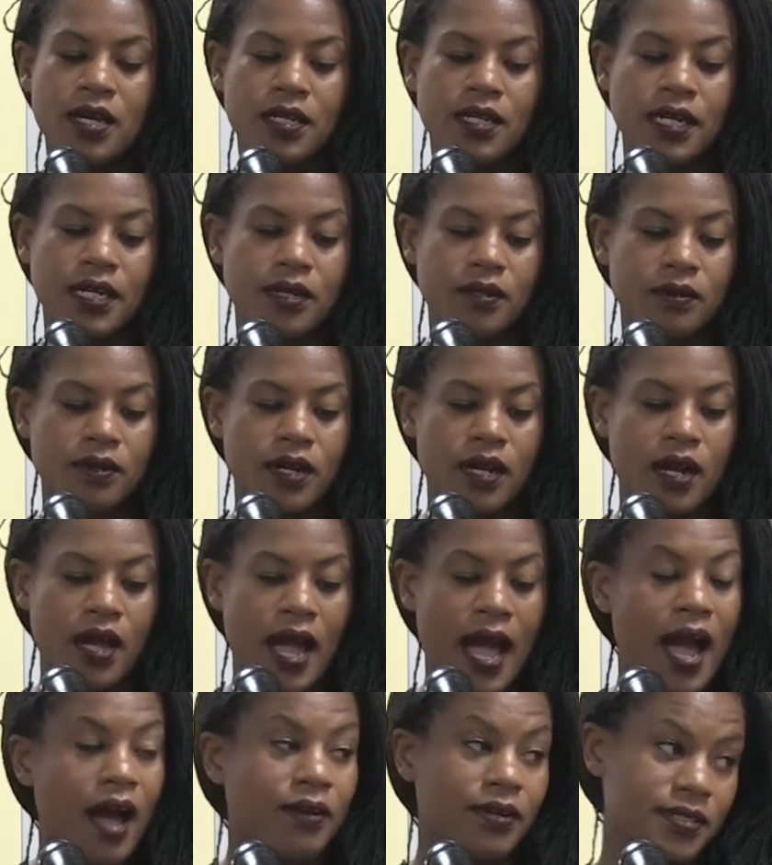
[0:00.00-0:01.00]
Now,
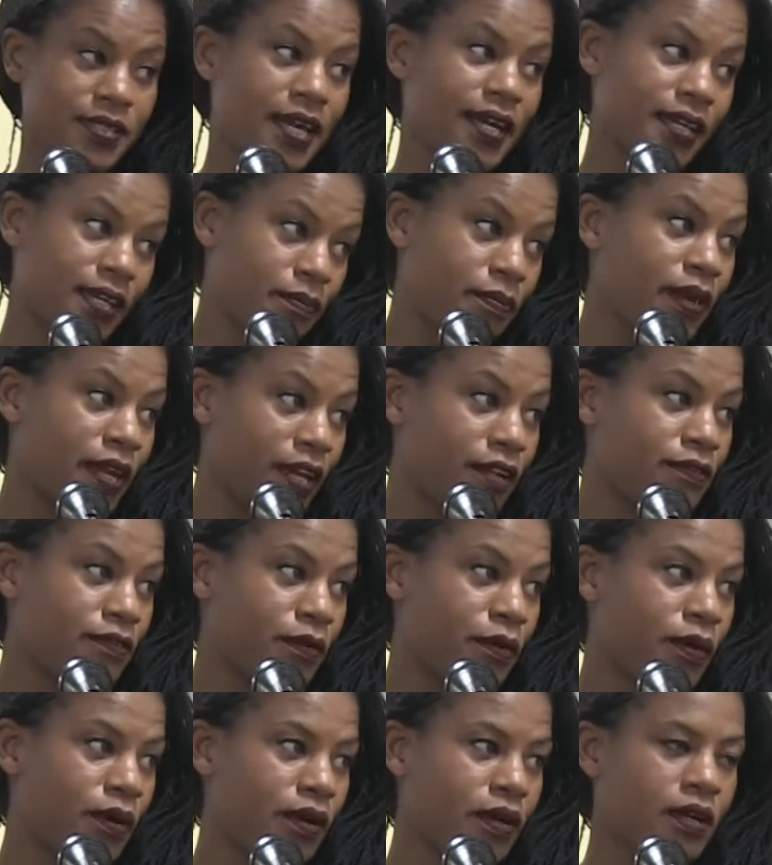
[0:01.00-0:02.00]
how does that get paid
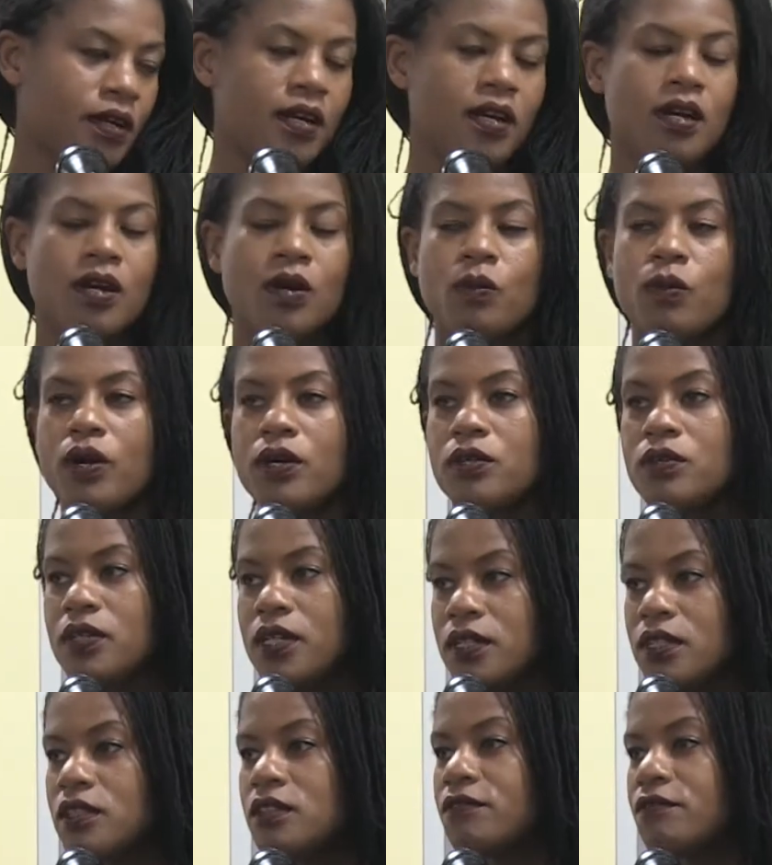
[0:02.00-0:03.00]
for? Well, you
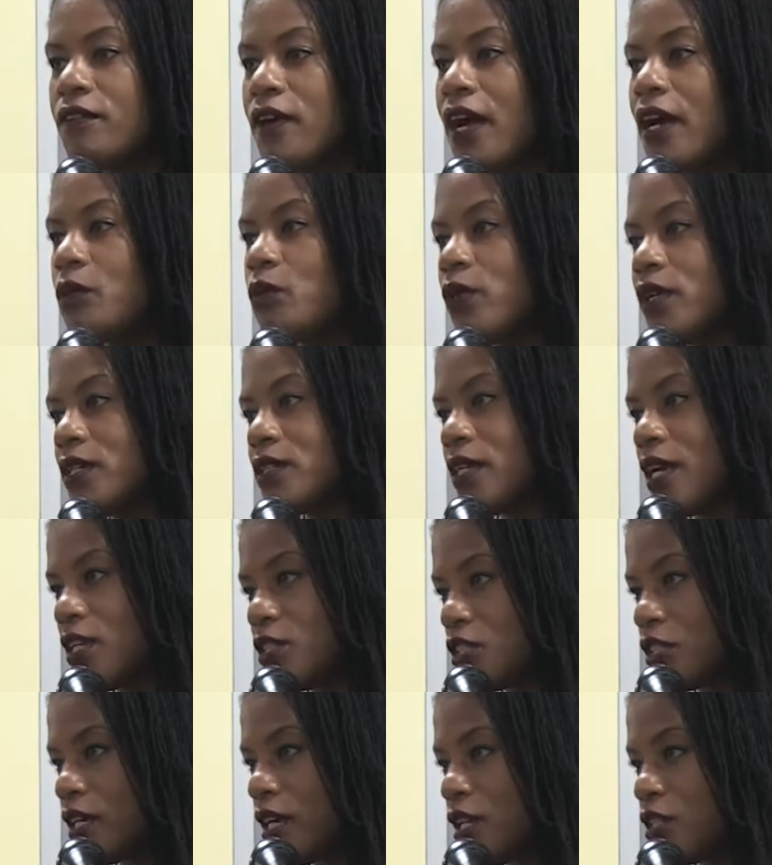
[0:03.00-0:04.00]
need to define what is
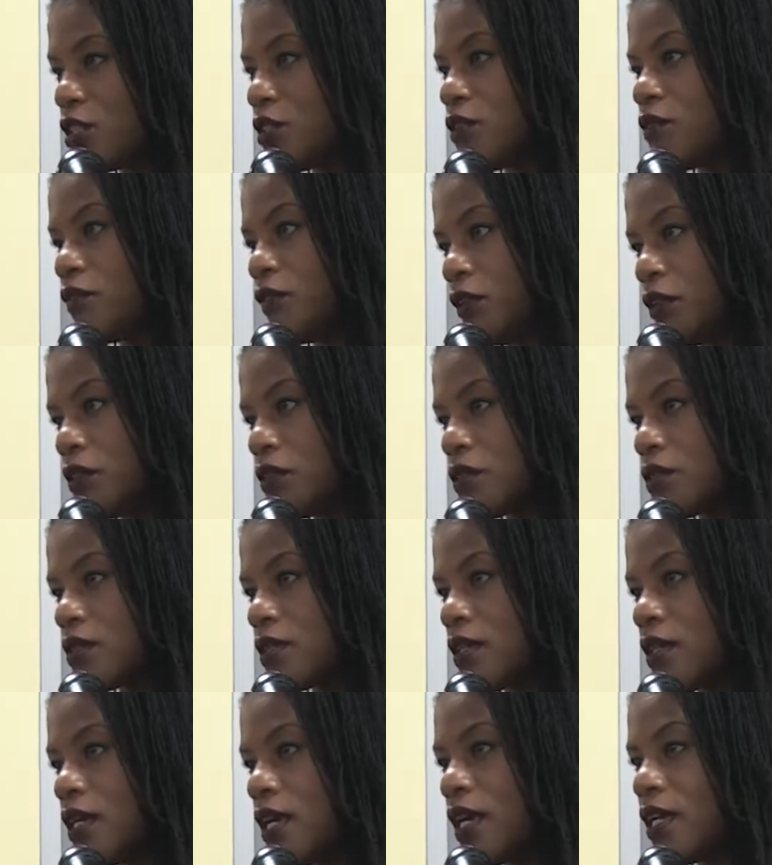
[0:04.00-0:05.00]
education
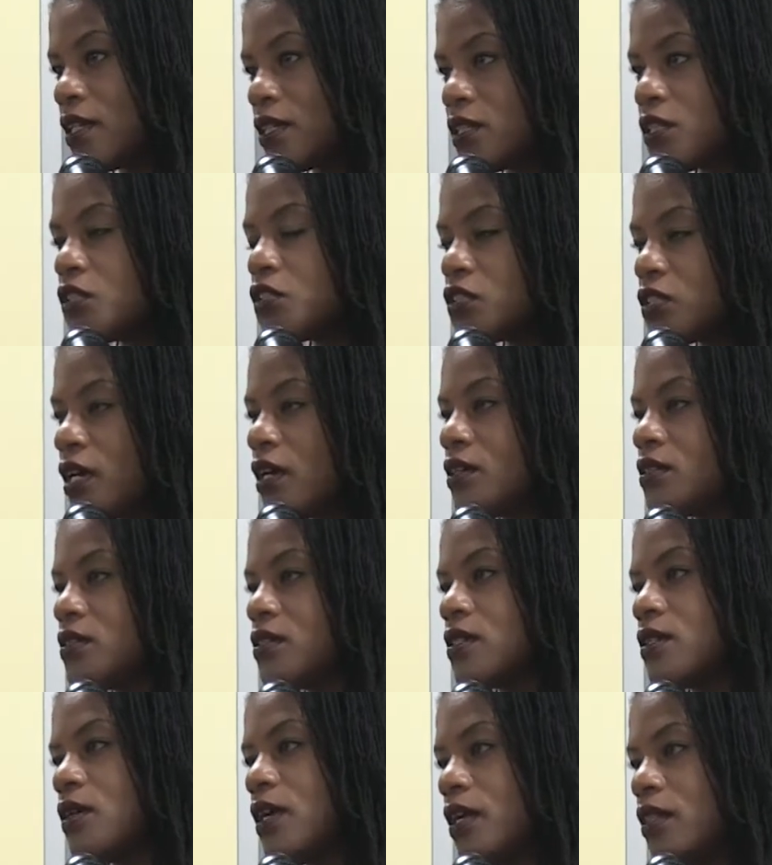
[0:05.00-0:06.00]
first. It isn't
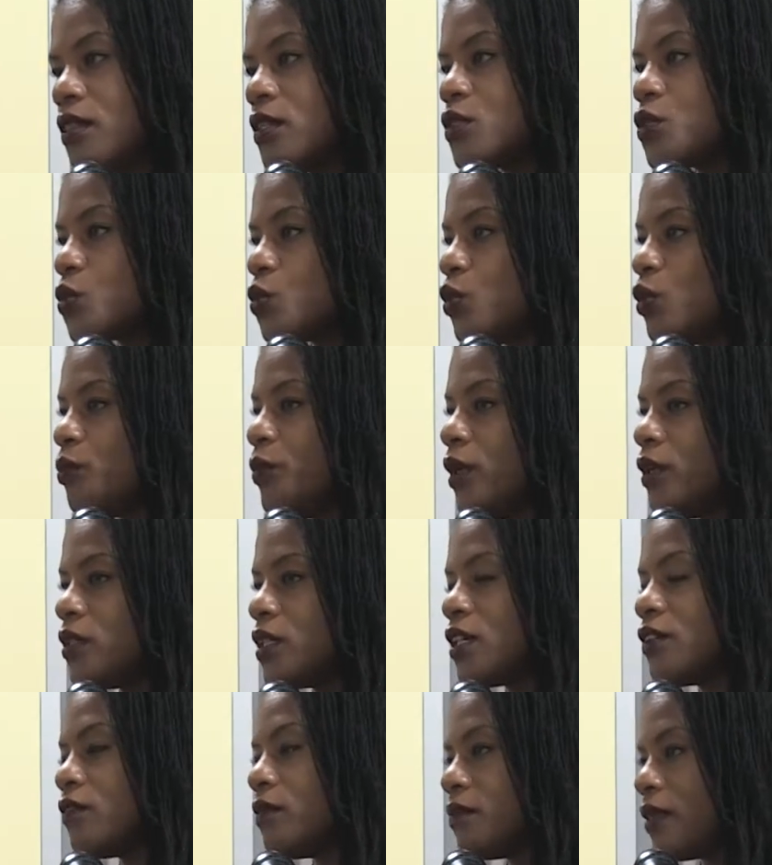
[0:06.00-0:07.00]
just in the school
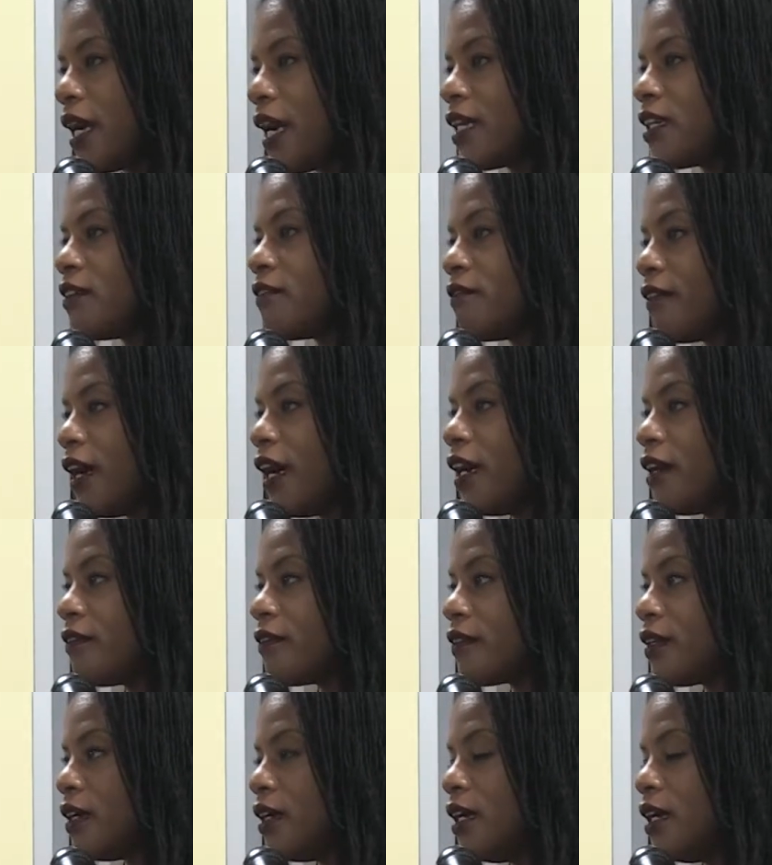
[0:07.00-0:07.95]
building from 9 to 5.